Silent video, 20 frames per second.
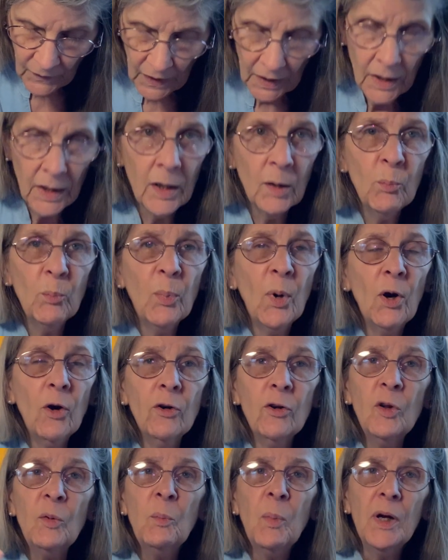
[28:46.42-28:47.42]

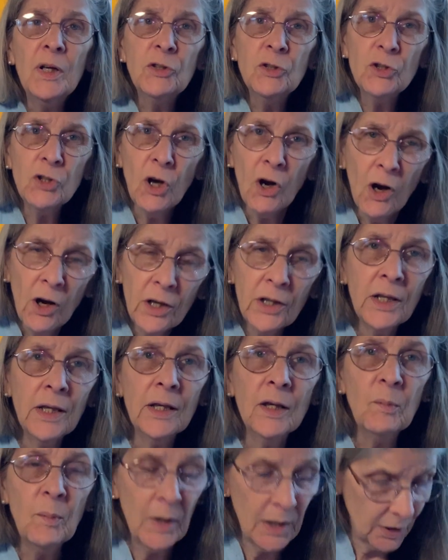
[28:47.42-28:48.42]
imparted by talking
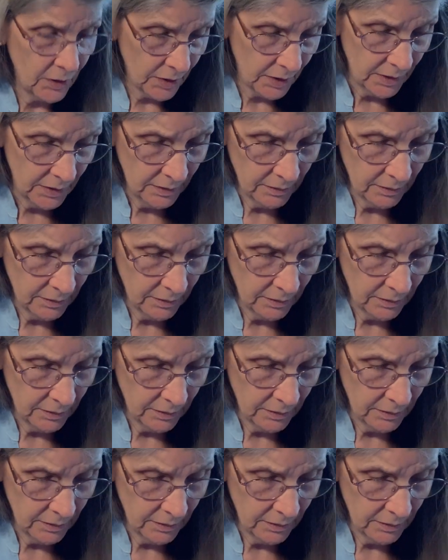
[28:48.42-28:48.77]
about it.